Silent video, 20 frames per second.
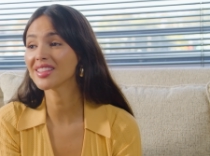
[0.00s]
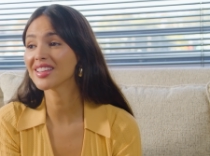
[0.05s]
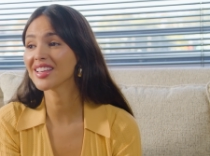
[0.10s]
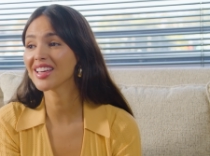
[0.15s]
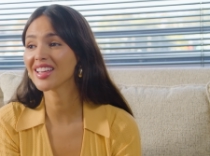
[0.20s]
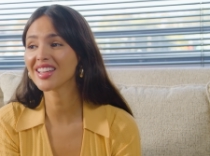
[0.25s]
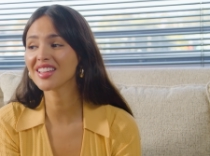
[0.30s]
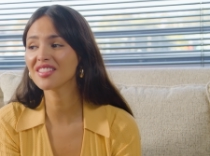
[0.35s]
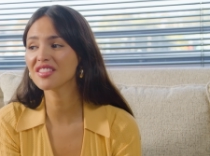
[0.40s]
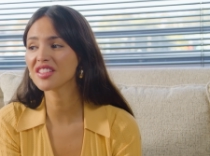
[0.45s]
but at the
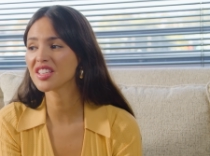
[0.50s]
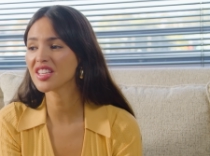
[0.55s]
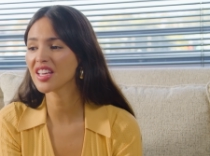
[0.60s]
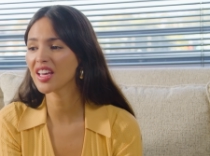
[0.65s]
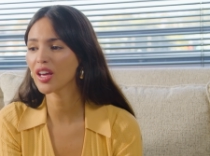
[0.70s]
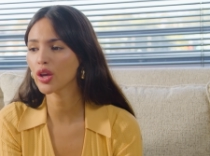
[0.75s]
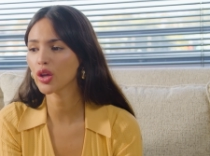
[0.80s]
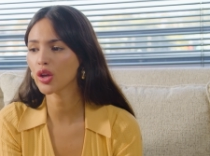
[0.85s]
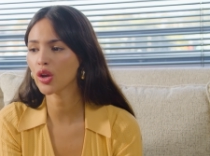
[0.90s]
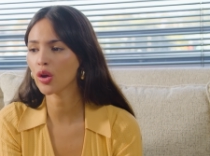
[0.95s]
end of the
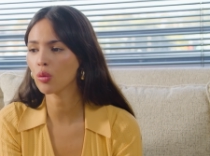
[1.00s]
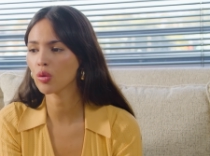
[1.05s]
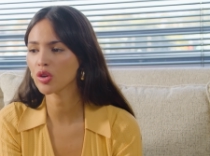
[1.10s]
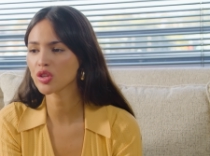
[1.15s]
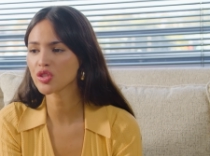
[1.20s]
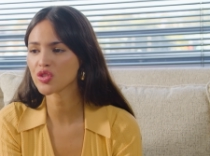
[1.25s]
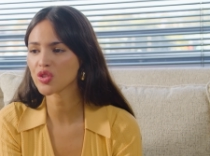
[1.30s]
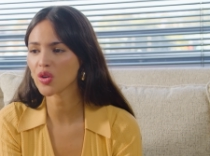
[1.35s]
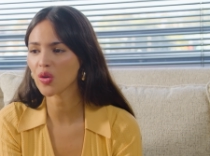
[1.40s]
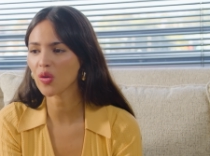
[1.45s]
day, you know, we're
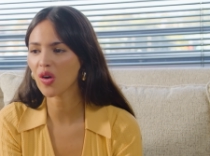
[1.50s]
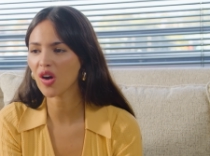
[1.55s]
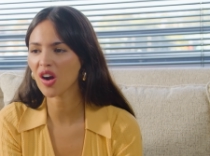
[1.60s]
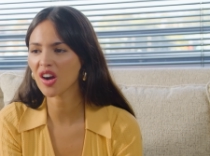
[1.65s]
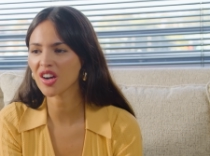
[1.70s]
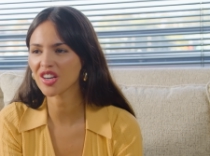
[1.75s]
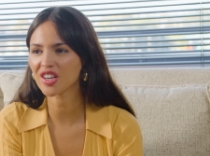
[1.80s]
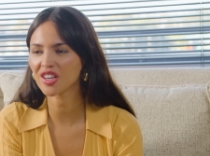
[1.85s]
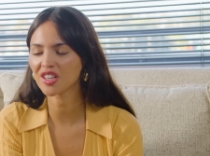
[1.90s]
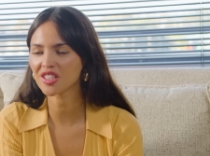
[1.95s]
so
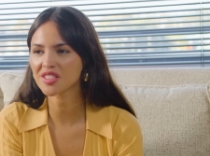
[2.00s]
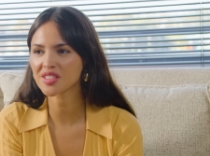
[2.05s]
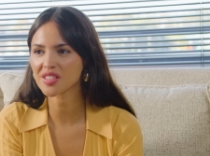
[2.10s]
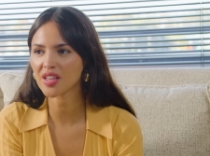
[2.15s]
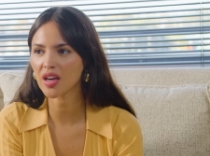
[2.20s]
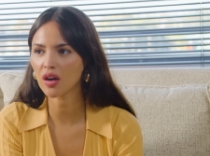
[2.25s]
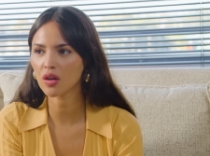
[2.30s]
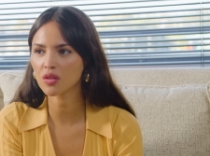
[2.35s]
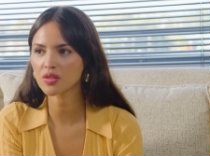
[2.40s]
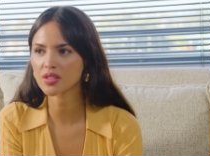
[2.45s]
hard on
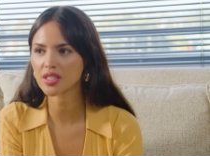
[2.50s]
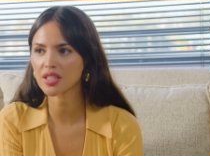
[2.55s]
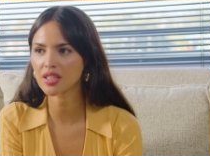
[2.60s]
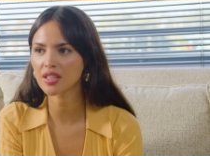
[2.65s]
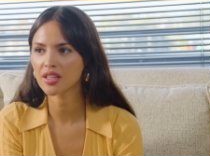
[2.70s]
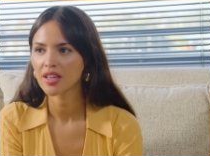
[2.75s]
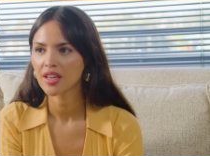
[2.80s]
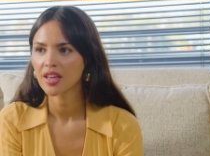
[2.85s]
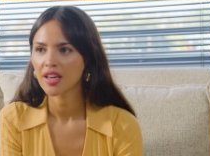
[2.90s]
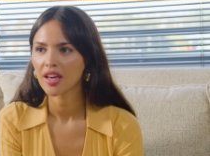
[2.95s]
ourselves.
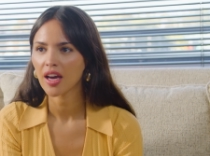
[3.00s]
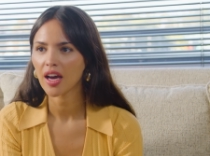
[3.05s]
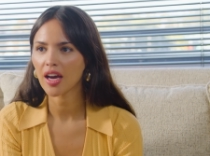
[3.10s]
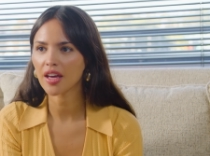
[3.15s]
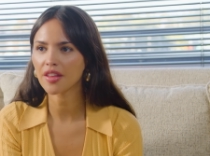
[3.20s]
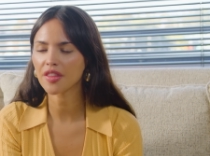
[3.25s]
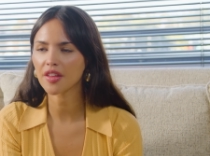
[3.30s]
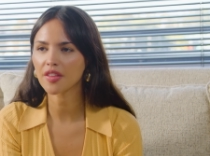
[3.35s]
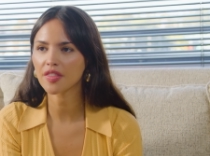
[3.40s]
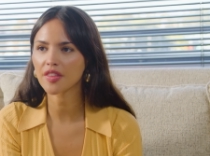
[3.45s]
And I
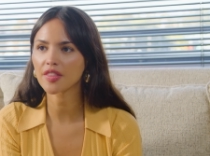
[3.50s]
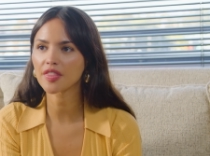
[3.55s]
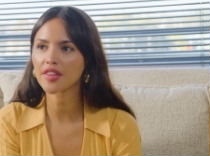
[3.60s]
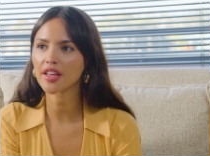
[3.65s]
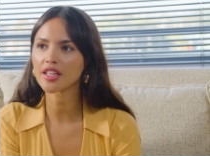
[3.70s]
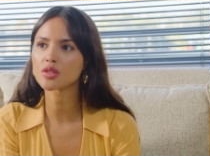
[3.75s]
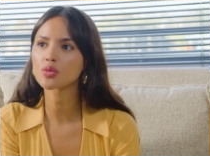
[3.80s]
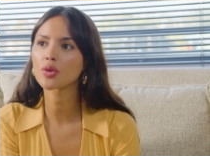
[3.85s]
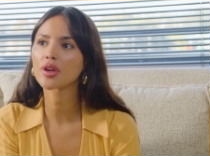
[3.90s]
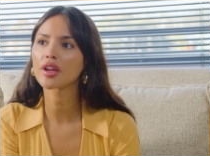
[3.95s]
think that
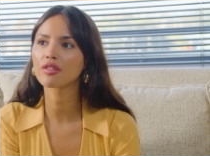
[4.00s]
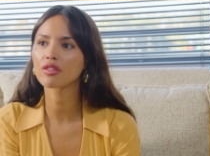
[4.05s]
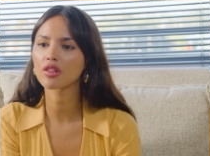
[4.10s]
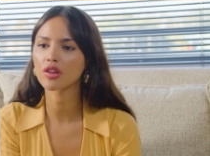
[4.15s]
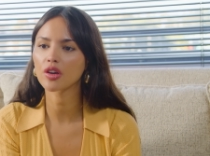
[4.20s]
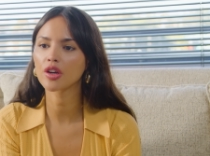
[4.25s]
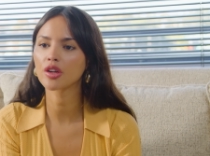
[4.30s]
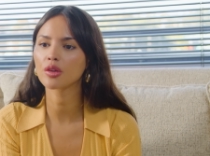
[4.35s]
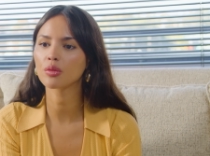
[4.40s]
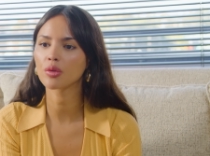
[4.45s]
that's what I've
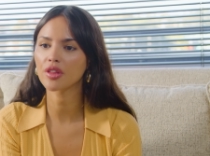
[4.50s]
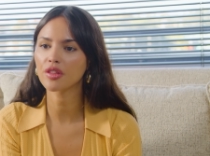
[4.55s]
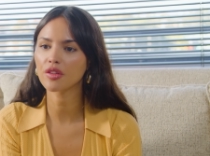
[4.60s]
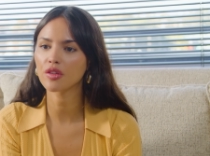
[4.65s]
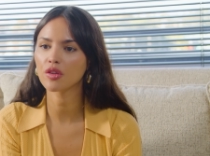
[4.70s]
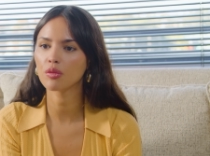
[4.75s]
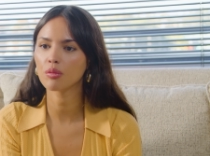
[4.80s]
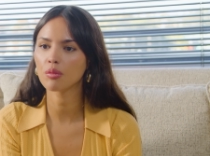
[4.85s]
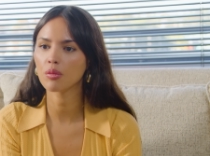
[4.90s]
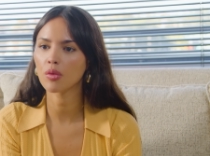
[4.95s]
learned with
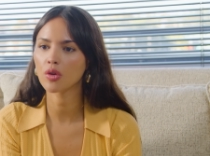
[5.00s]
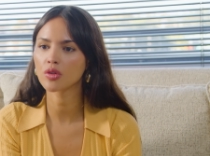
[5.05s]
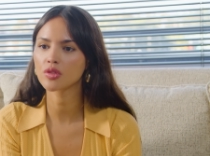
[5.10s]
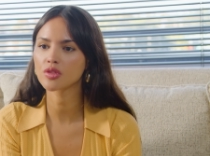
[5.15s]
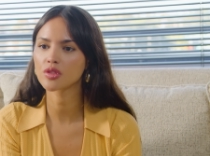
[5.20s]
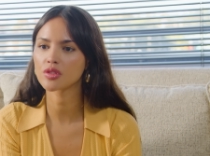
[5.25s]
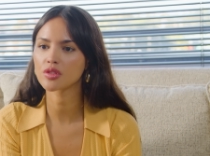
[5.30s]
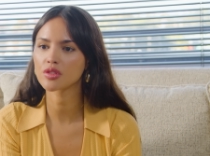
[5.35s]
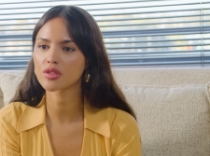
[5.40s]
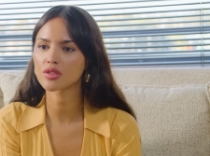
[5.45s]
you
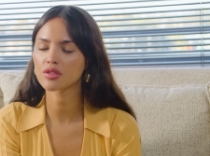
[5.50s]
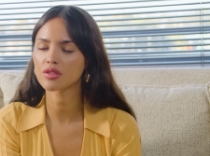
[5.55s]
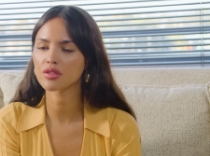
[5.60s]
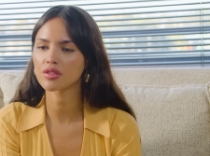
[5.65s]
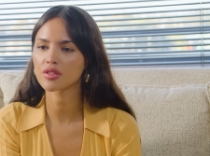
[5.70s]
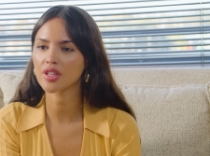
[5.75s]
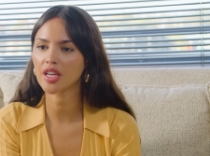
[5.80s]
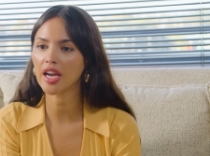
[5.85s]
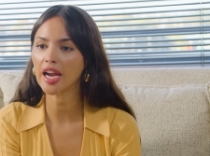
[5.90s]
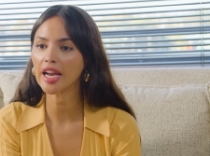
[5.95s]
most
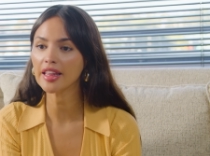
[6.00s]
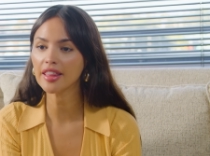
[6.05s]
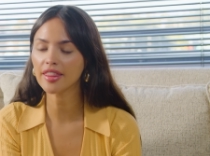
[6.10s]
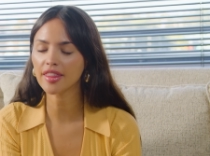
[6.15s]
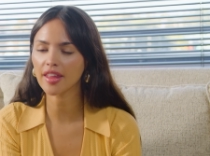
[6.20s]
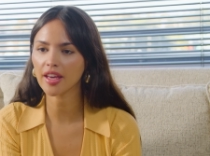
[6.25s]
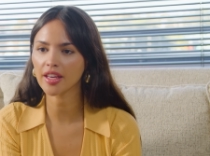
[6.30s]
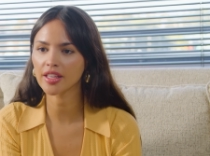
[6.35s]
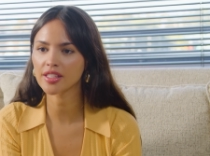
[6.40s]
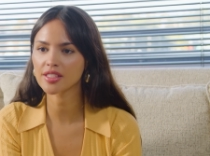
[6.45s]
than
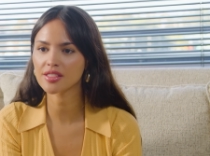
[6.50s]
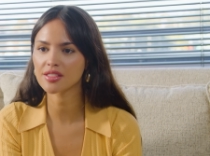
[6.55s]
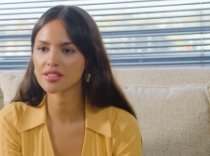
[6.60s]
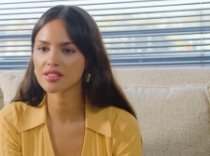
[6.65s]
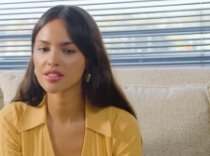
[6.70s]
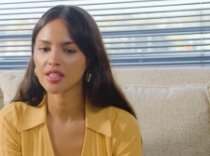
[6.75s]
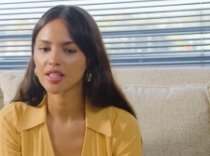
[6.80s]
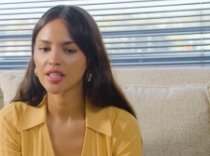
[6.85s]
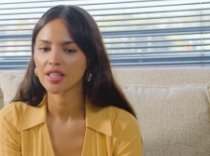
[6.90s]
anything is